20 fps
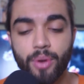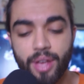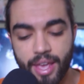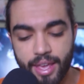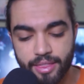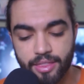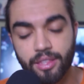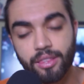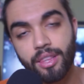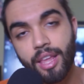
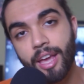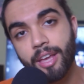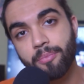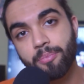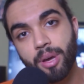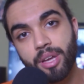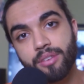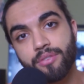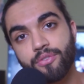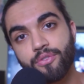hit the like
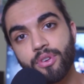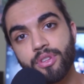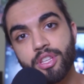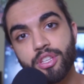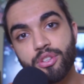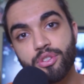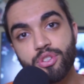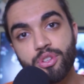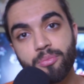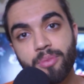button for the
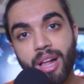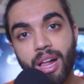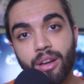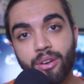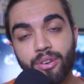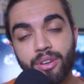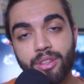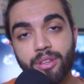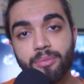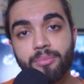YouTube
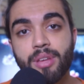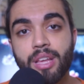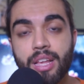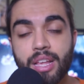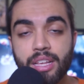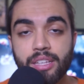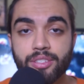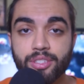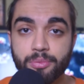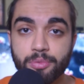algorithm,
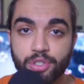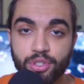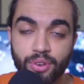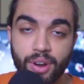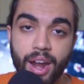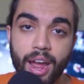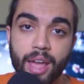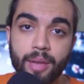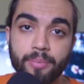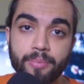
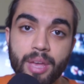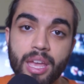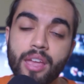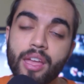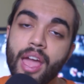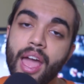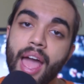subscribe,